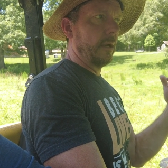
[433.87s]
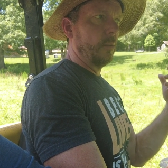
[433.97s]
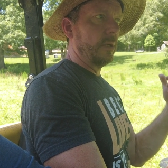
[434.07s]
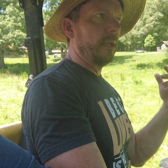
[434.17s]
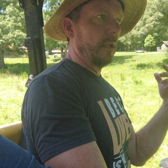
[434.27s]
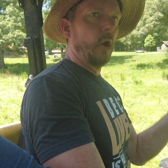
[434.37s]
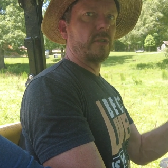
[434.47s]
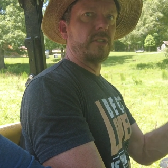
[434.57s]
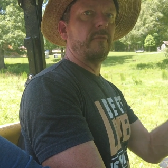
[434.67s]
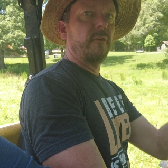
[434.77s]
would get
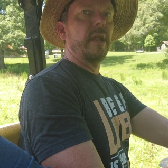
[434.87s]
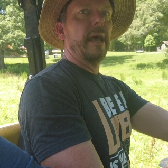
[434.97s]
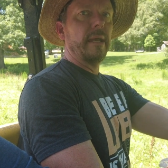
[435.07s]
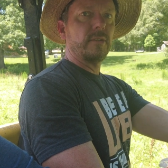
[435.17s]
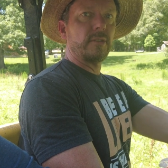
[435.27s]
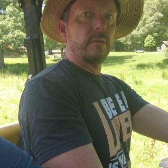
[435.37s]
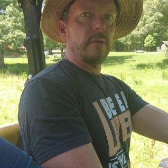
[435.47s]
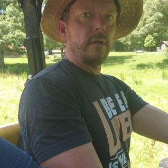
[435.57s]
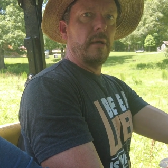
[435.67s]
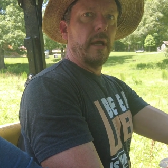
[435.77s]
lost in for days,
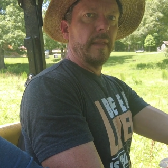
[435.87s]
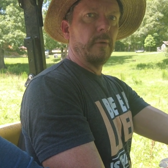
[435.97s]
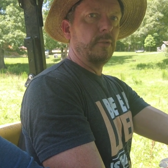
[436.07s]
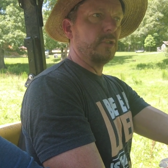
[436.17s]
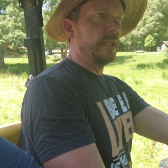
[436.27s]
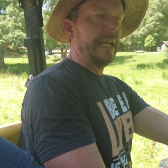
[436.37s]
and they would just